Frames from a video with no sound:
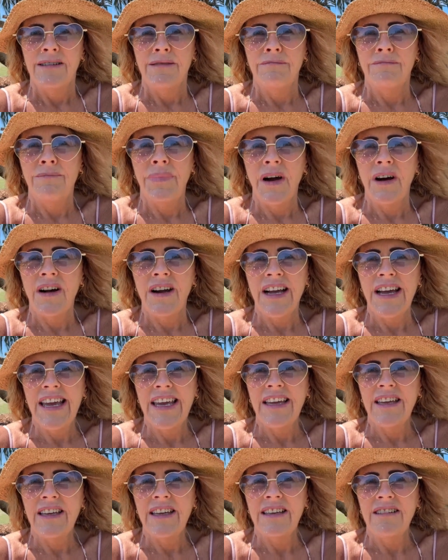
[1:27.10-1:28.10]

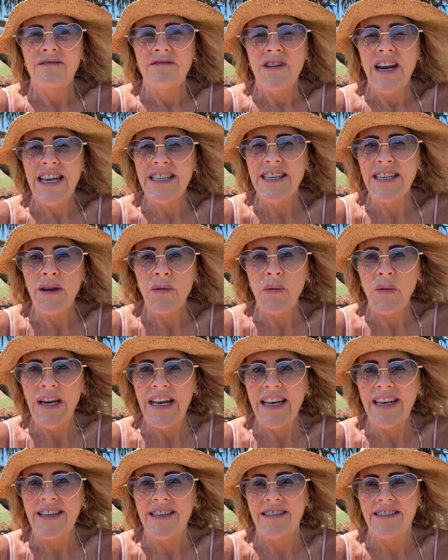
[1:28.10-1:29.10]
by raising
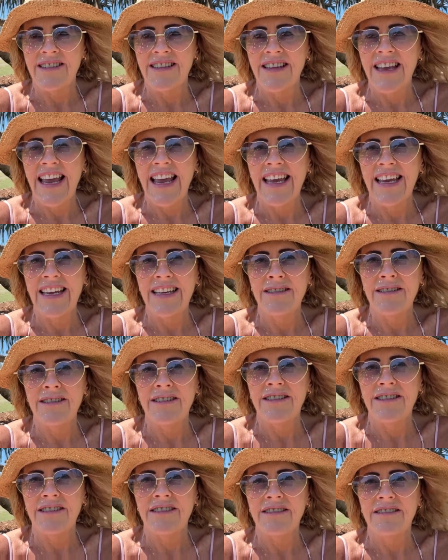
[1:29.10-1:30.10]
awareness
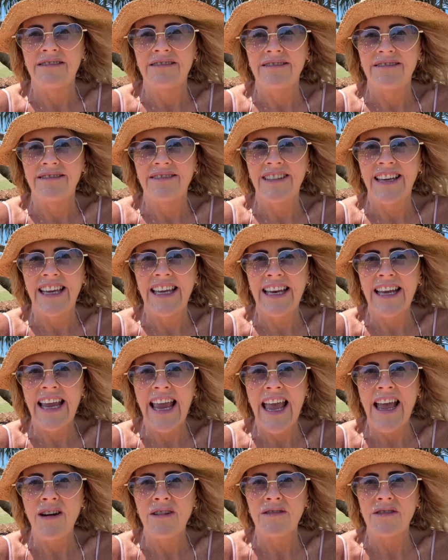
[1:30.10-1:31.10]
and getting
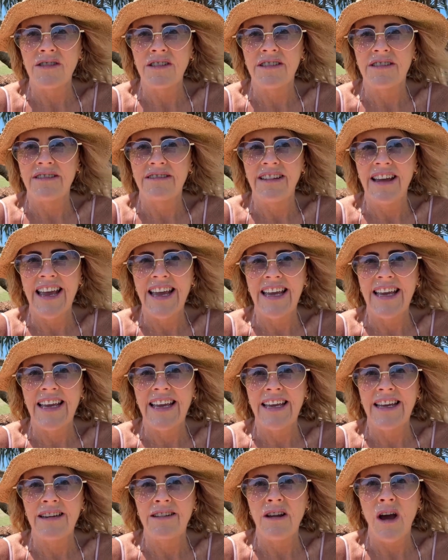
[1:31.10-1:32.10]
out
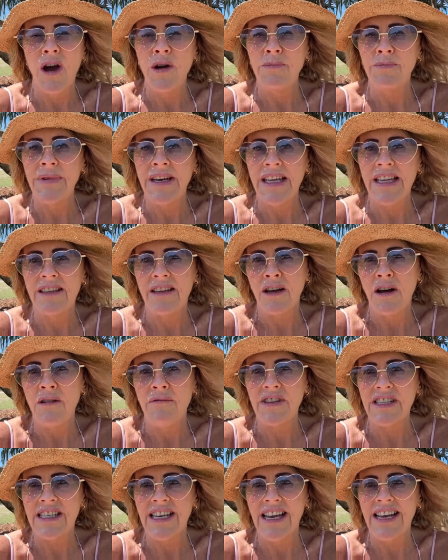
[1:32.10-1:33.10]
and opening the
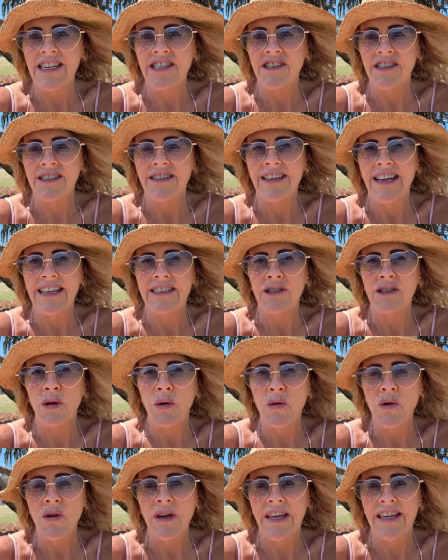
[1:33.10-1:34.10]
conversation and
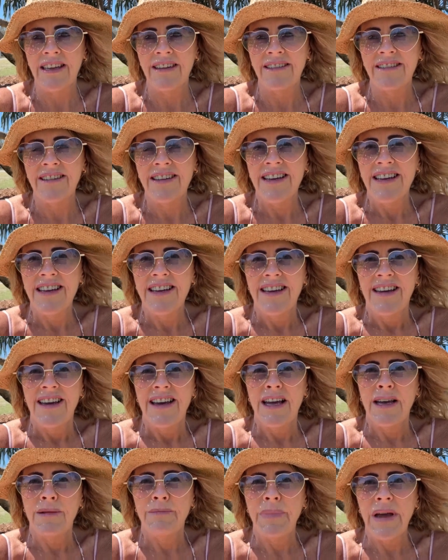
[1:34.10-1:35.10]
talking
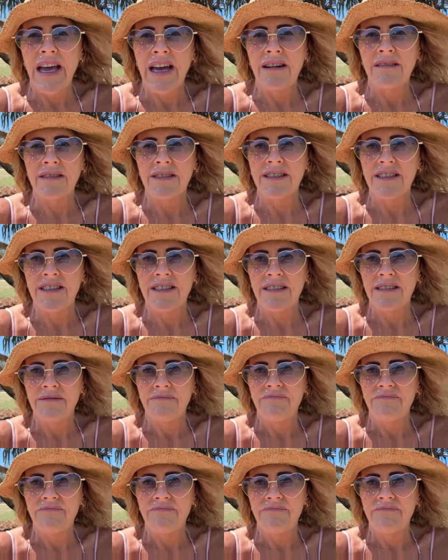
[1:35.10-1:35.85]
about